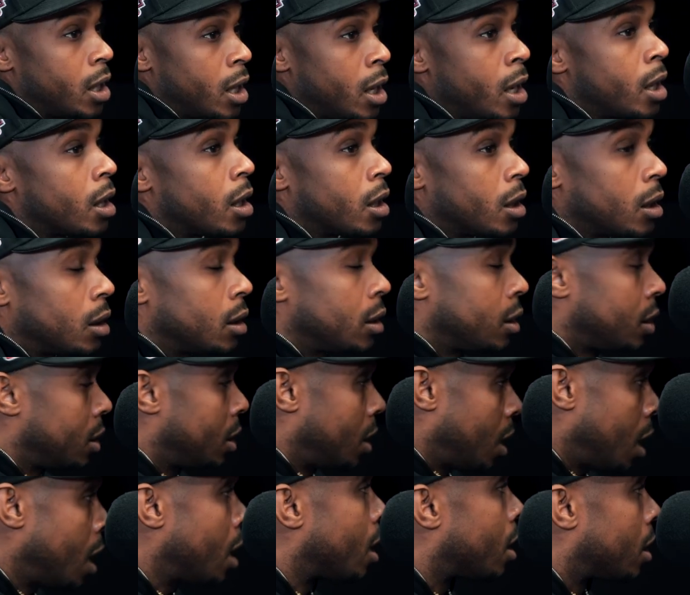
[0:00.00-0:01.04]
Yeah, yeah, with different
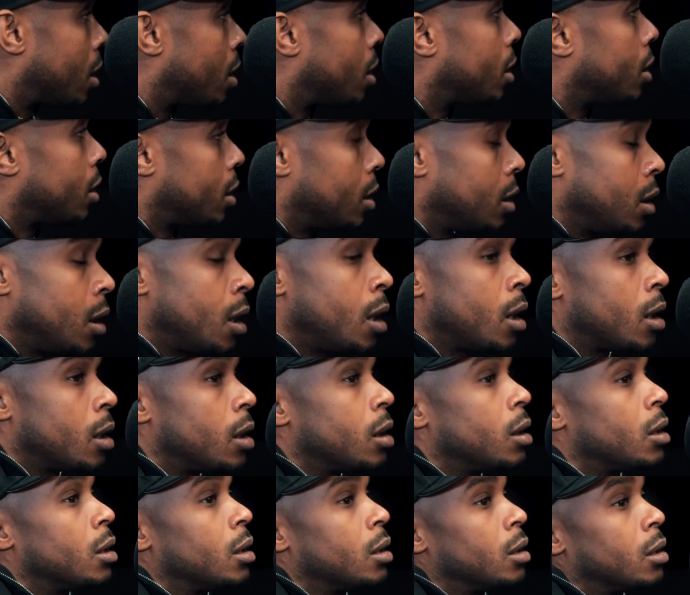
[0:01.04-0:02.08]
artists. Yeah, yeah, yeah.
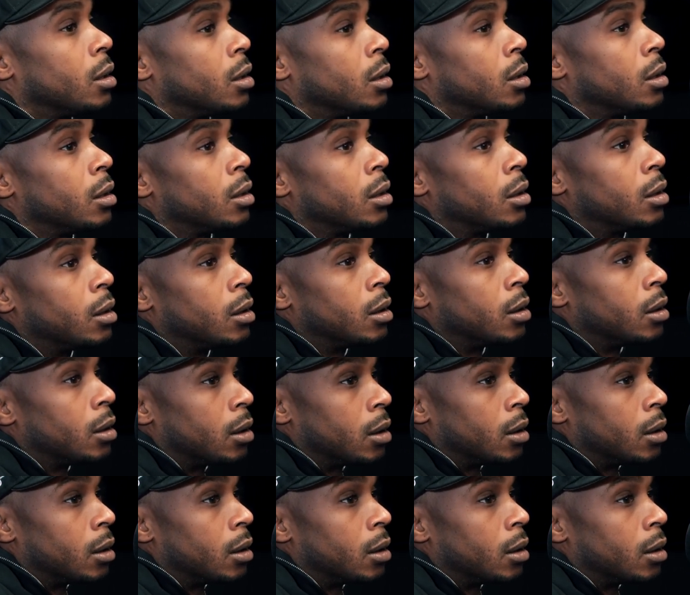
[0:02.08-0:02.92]
Oh, this is